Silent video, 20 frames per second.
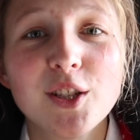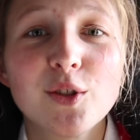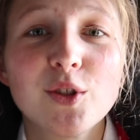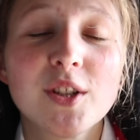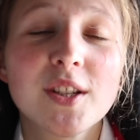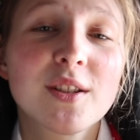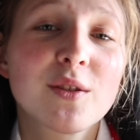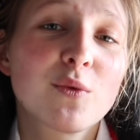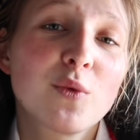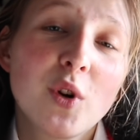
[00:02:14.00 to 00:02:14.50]
you
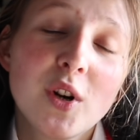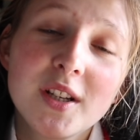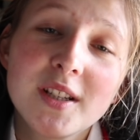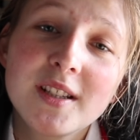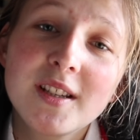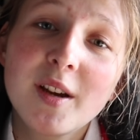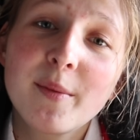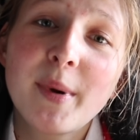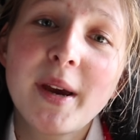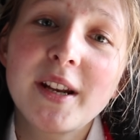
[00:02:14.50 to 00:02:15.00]
just
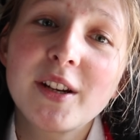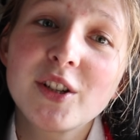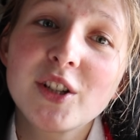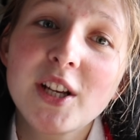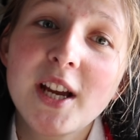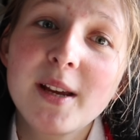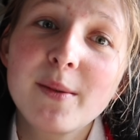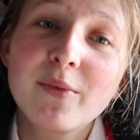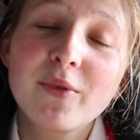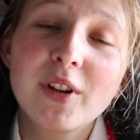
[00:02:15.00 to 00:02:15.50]
want a better
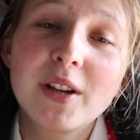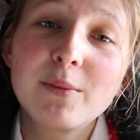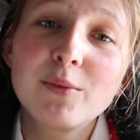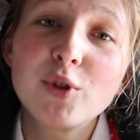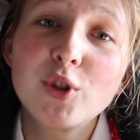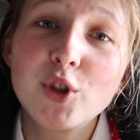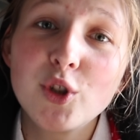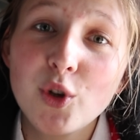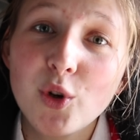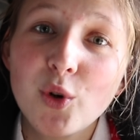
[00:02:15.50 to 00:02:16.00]
time frame
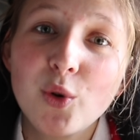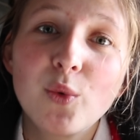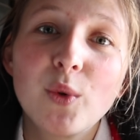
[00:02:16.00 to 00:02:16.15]
to know